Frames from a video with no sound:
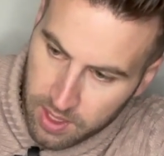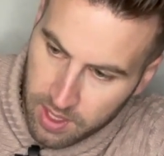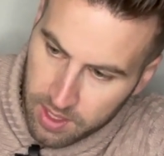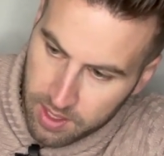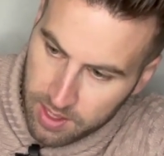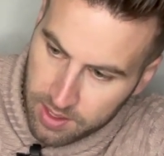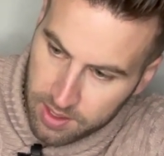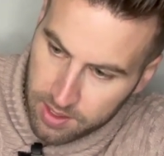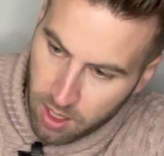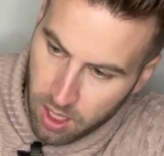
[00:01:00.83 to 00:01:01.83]
get it nice and
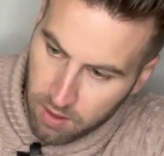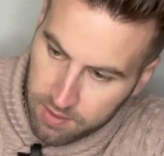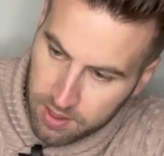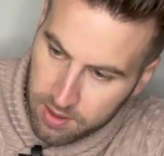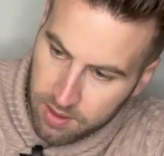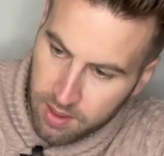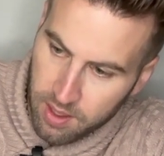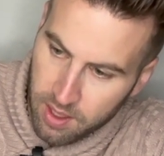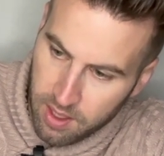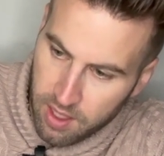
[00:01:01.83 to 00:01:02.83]
dissolved.
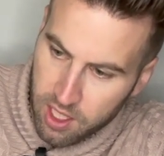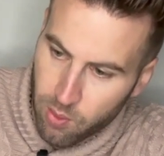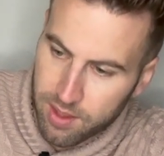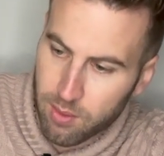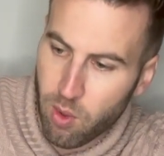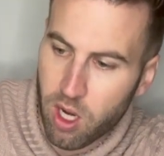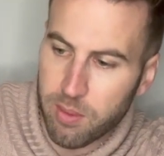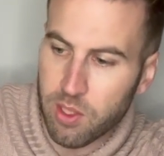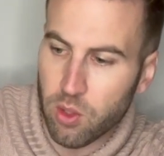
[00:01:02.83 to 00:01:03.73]
And you want the water to be